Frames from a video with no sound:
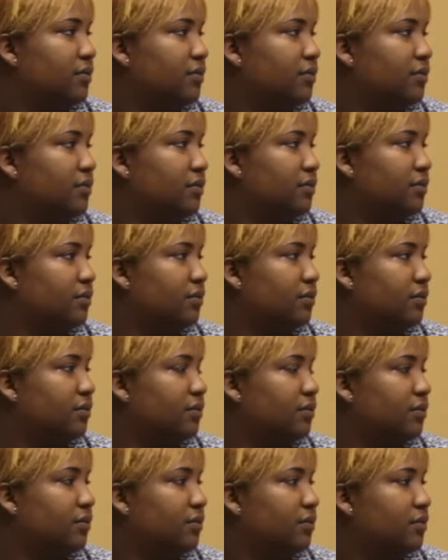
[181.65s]

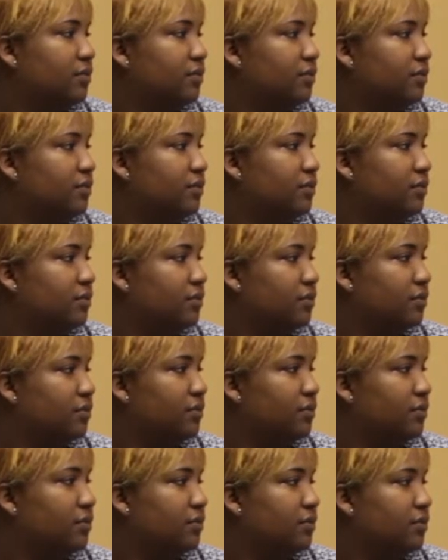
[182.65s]

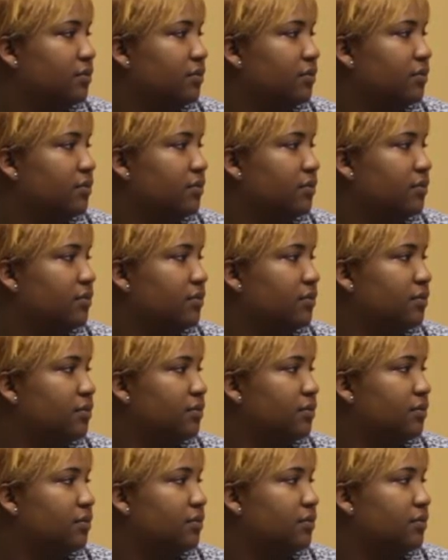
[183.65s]
This person isn't speaking.